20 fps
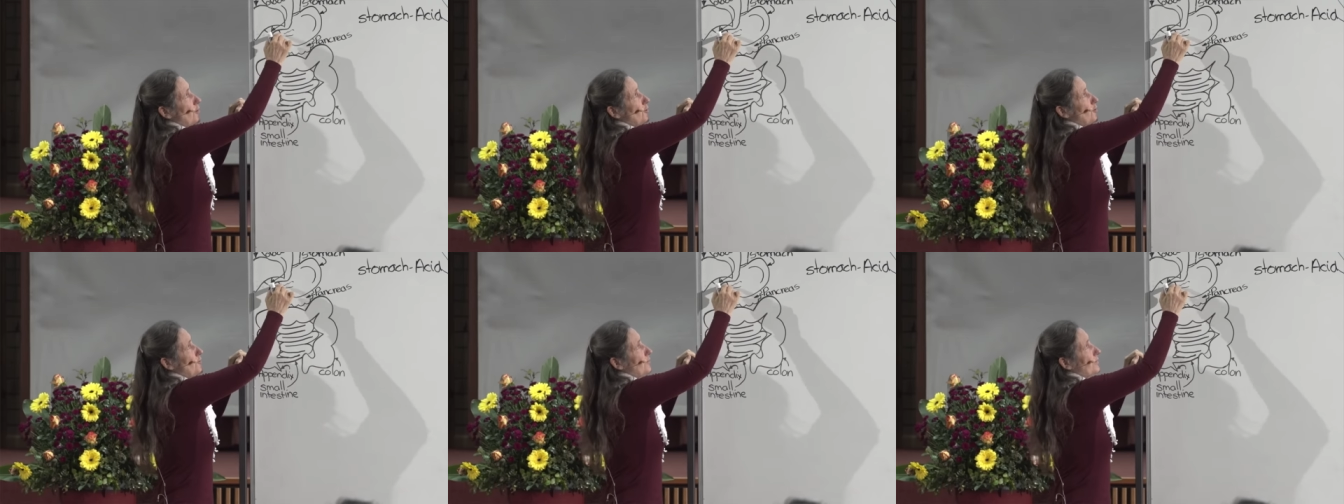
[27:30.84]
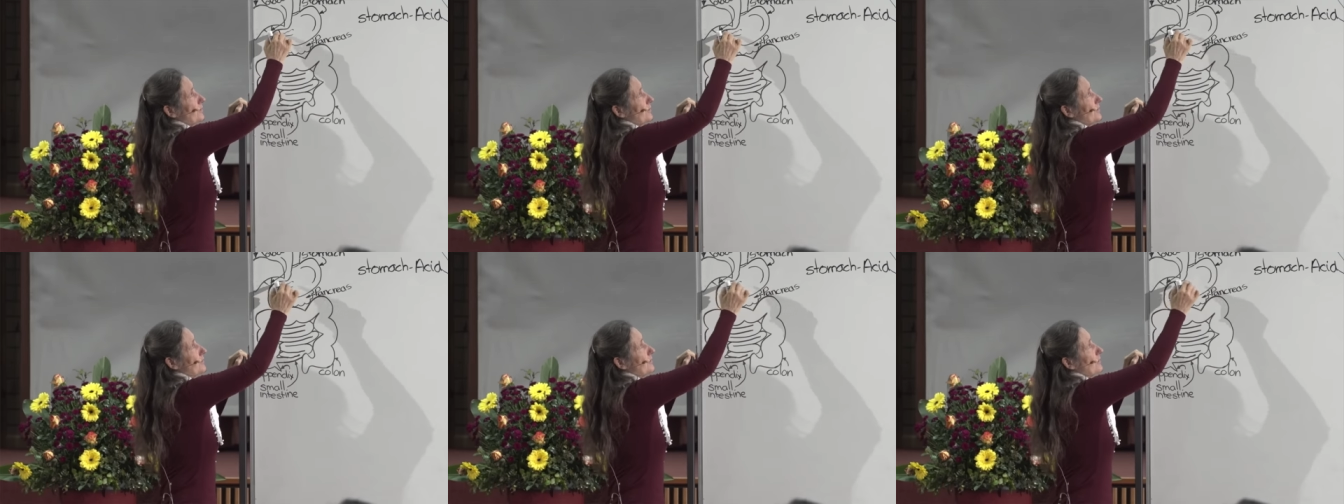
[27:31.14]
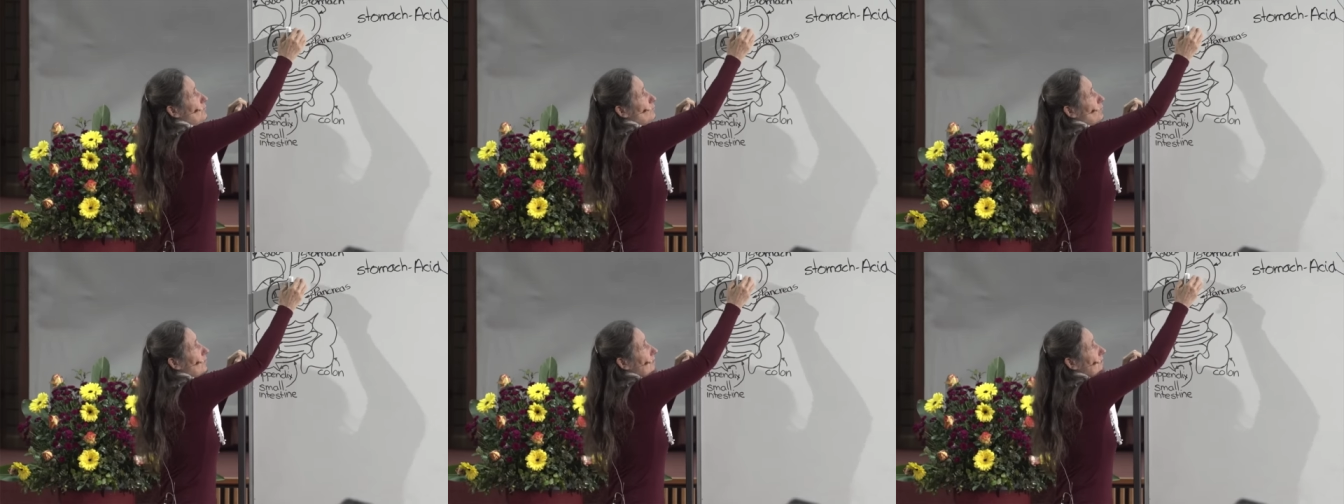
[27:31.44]

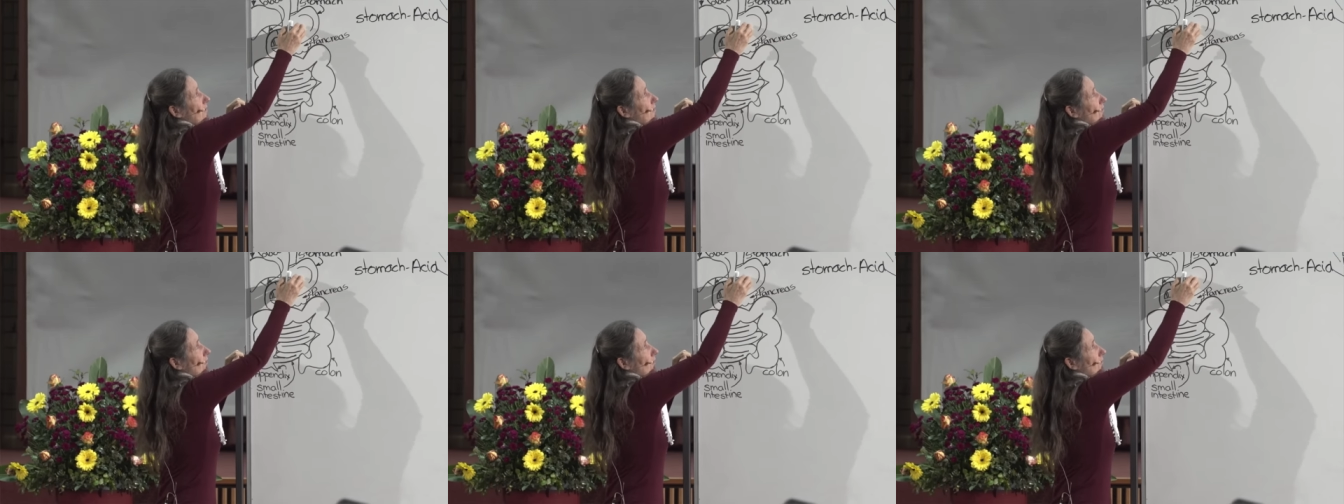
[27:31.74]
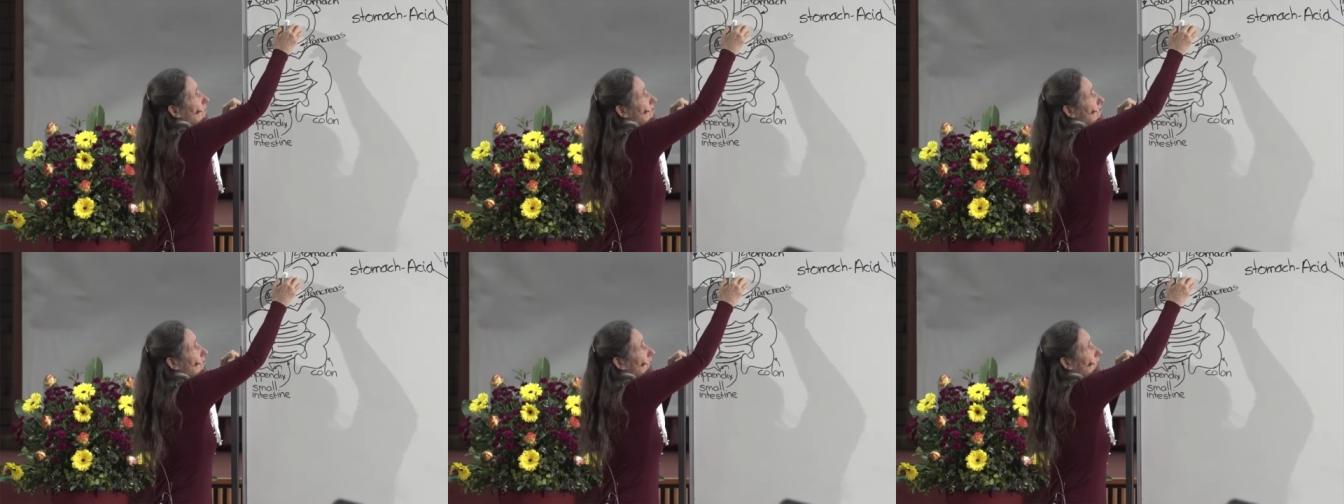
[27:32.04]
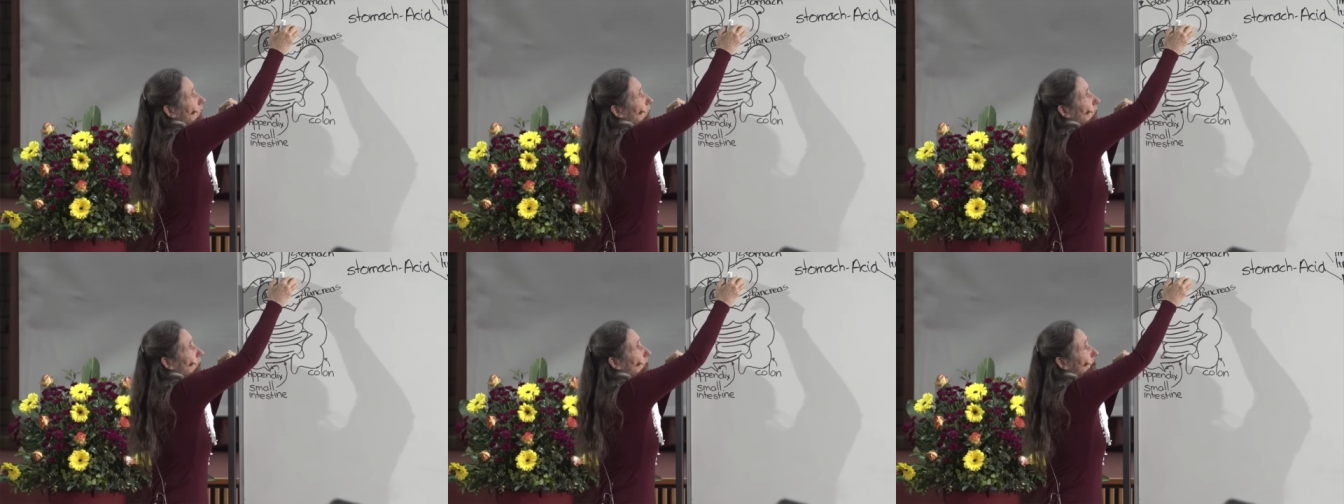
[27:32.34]
open when it knows the
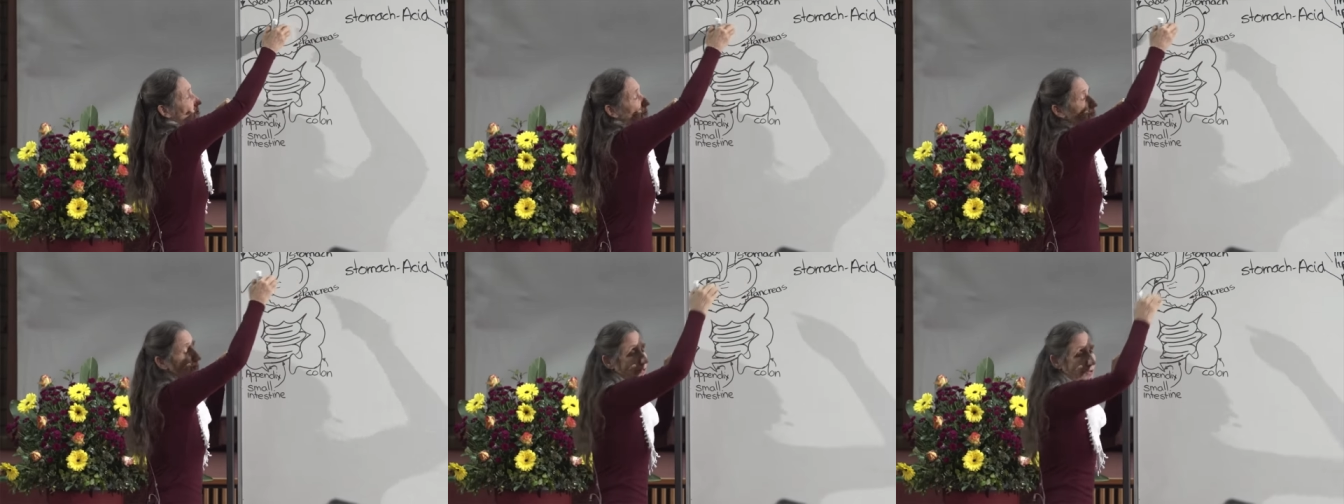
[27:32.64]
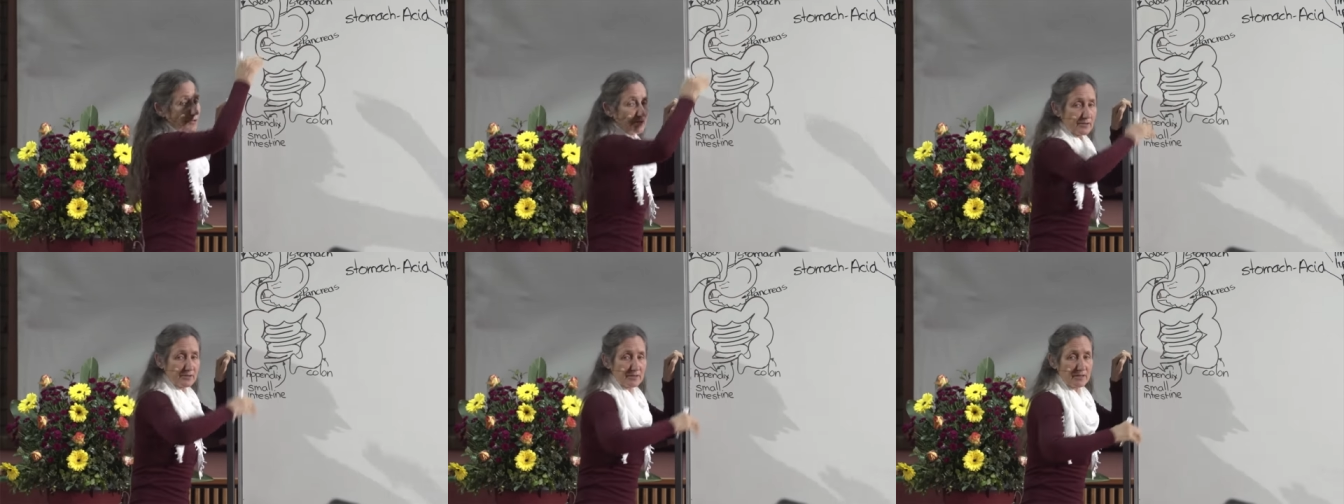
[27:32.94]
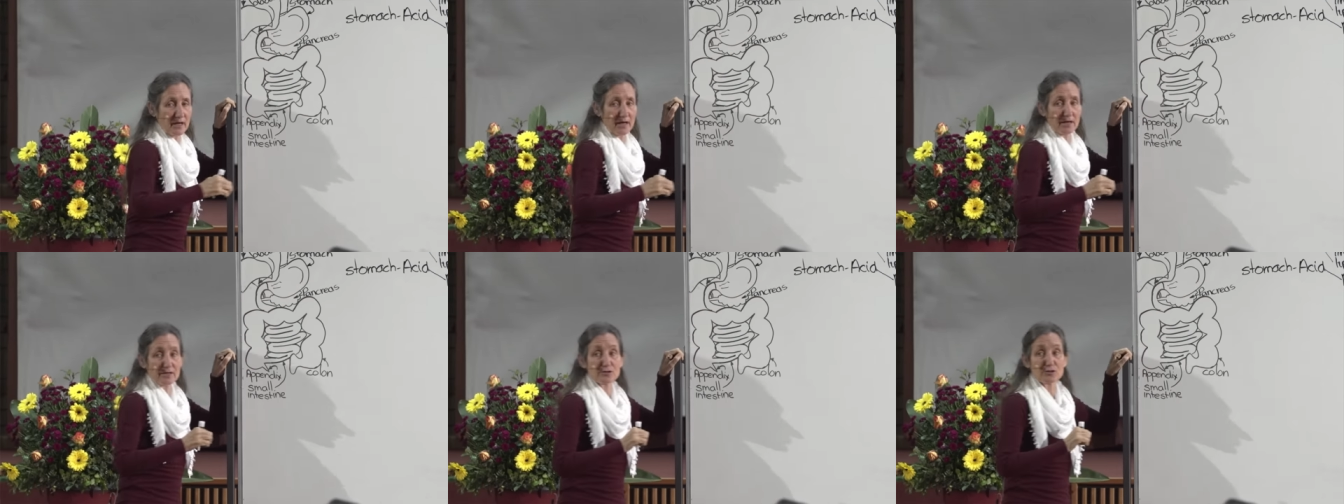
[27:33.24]
food's broken
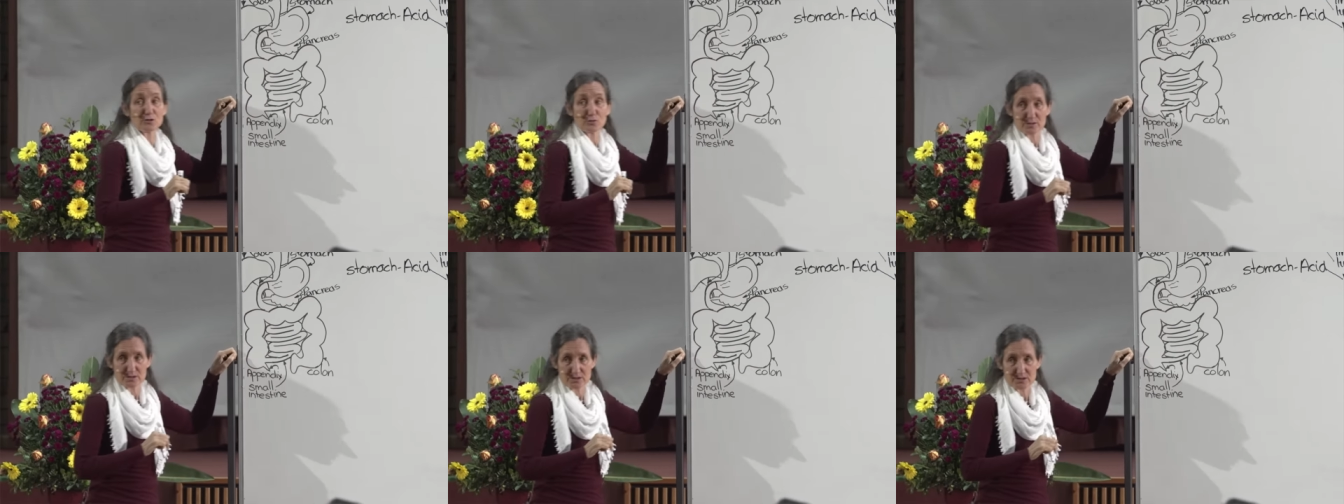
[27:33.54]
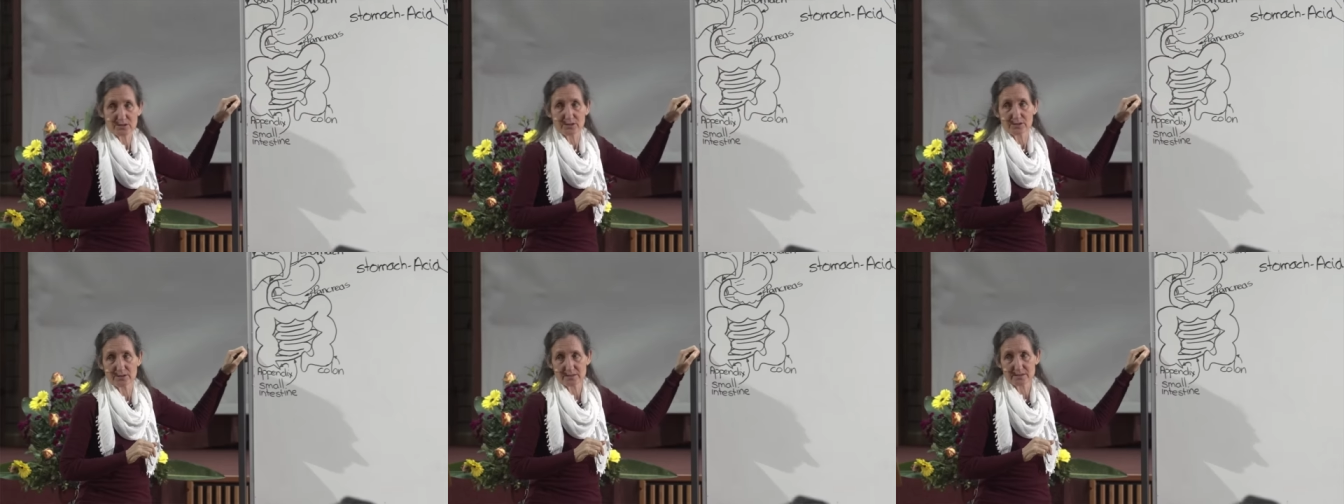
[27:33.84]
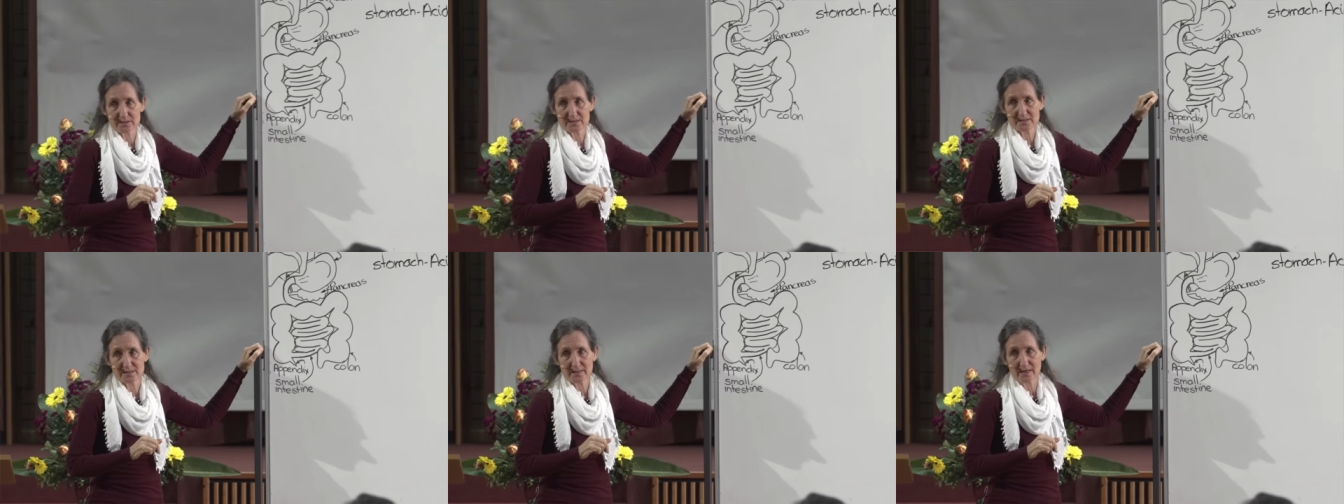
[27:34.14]
down to a
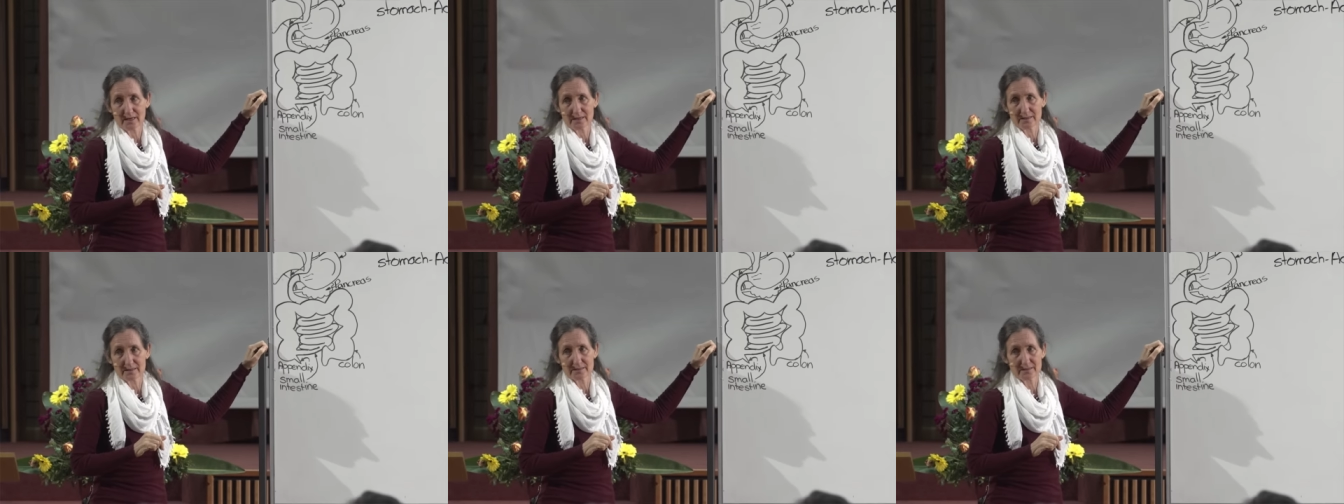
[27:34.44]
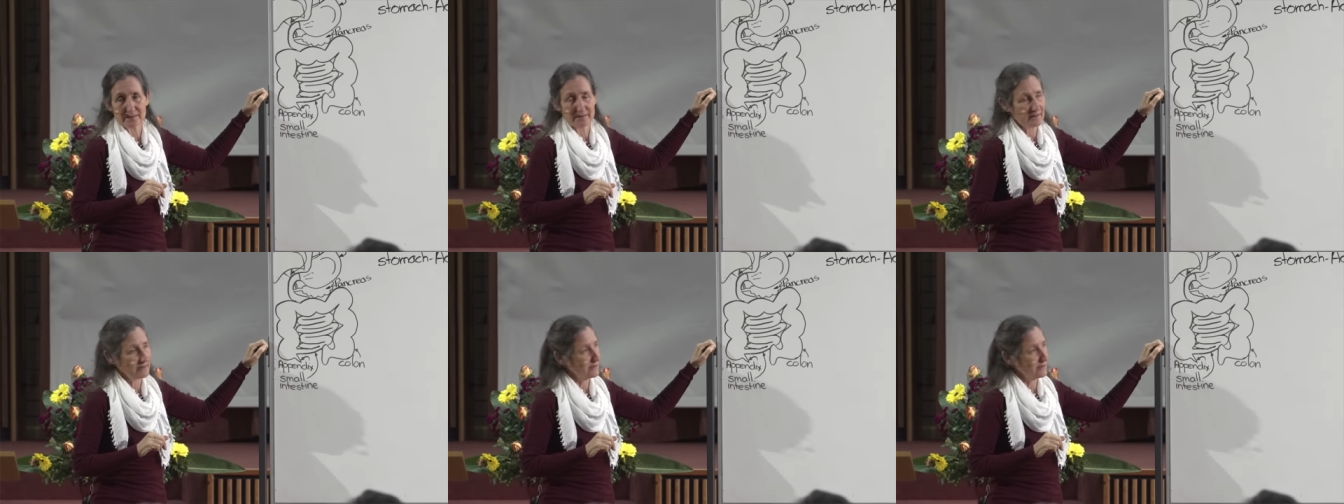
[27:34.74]
certain state.